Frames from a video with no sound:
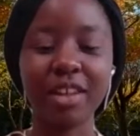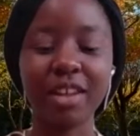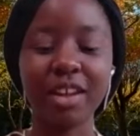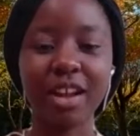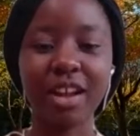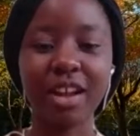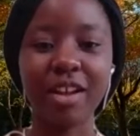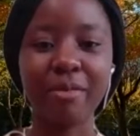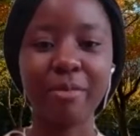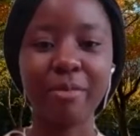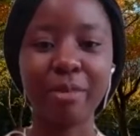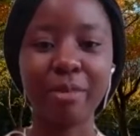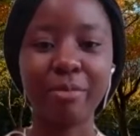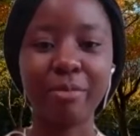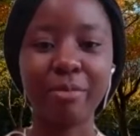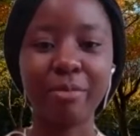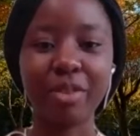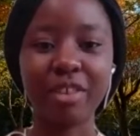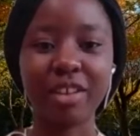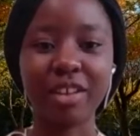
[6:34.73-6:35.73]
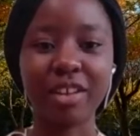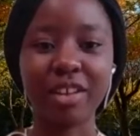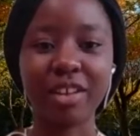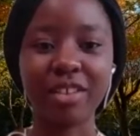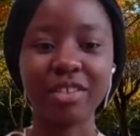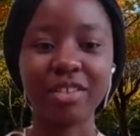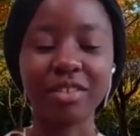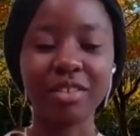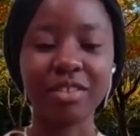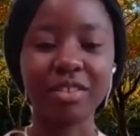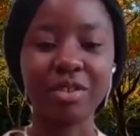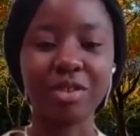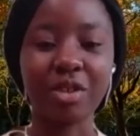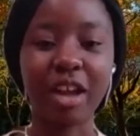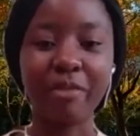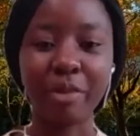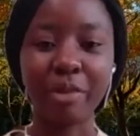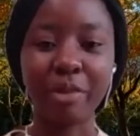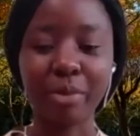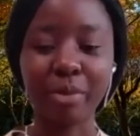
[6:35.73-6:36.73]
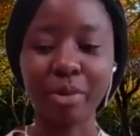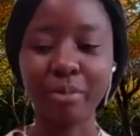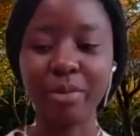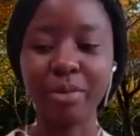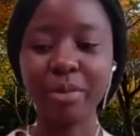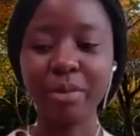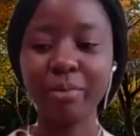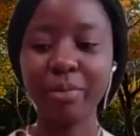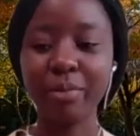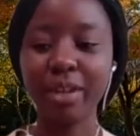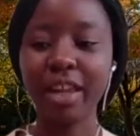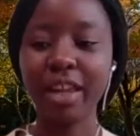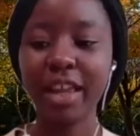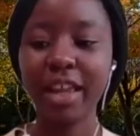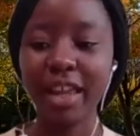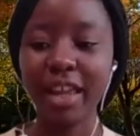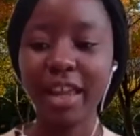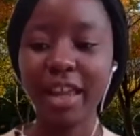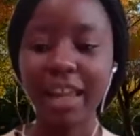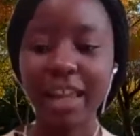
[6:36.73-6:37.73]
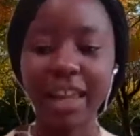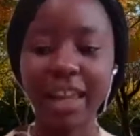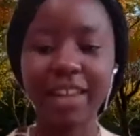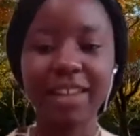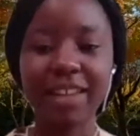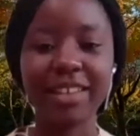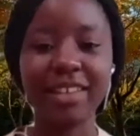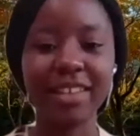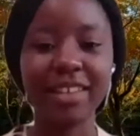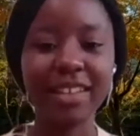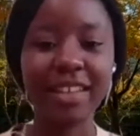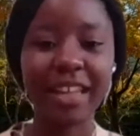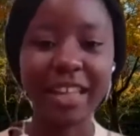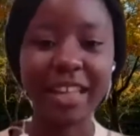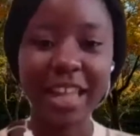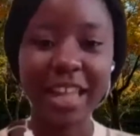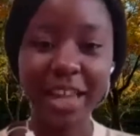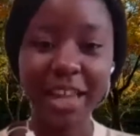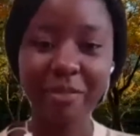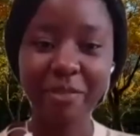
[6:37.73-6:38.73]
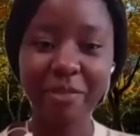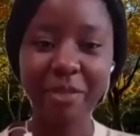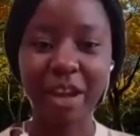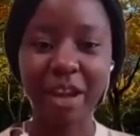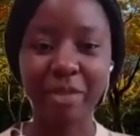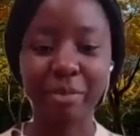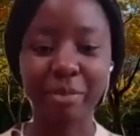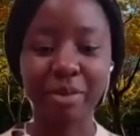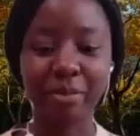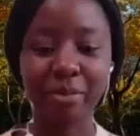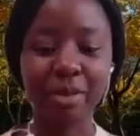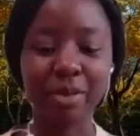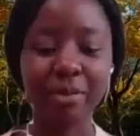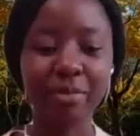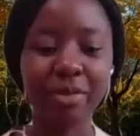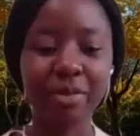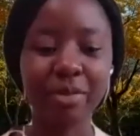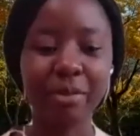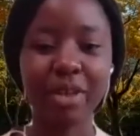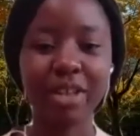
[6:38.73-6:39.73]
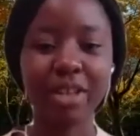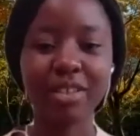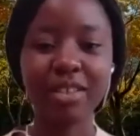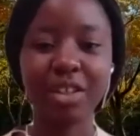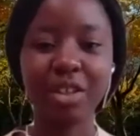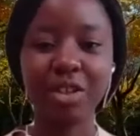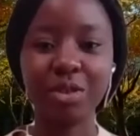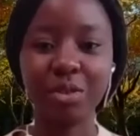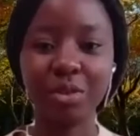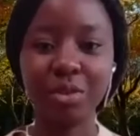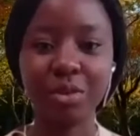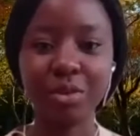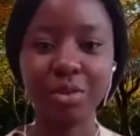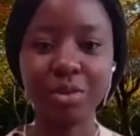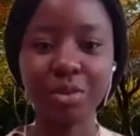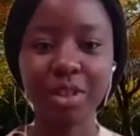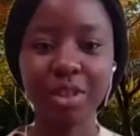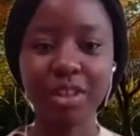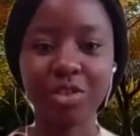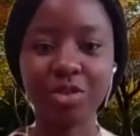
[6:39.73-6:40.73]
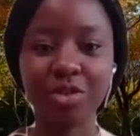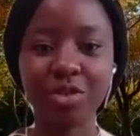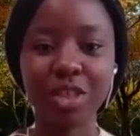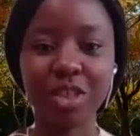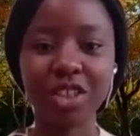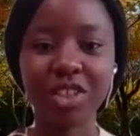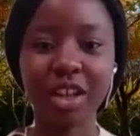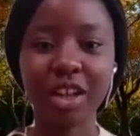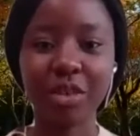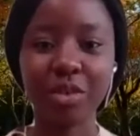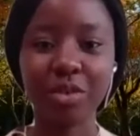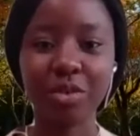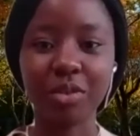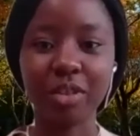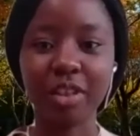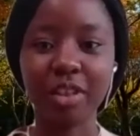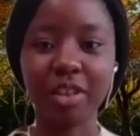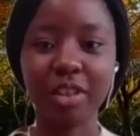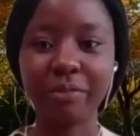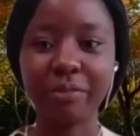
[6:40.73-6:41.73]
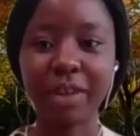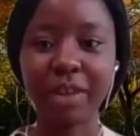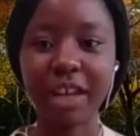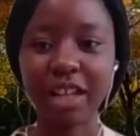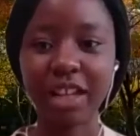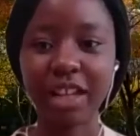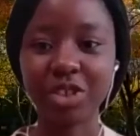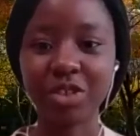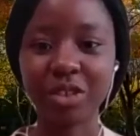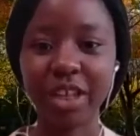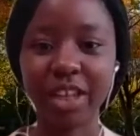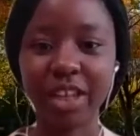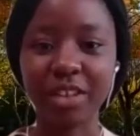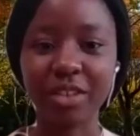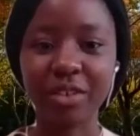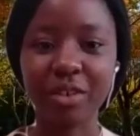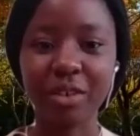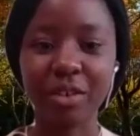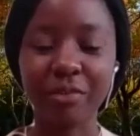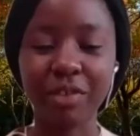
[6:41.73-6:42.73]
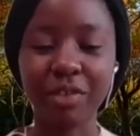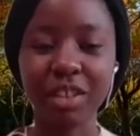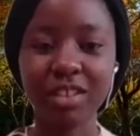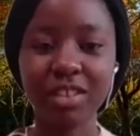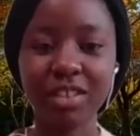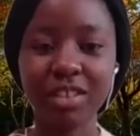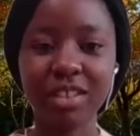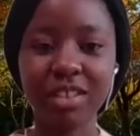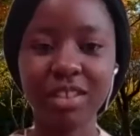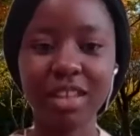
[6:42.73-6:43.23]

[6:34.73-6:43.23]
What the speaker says: come up with you have a problem. And if you have a problem, the best thing you do is reach out to the financial aid office.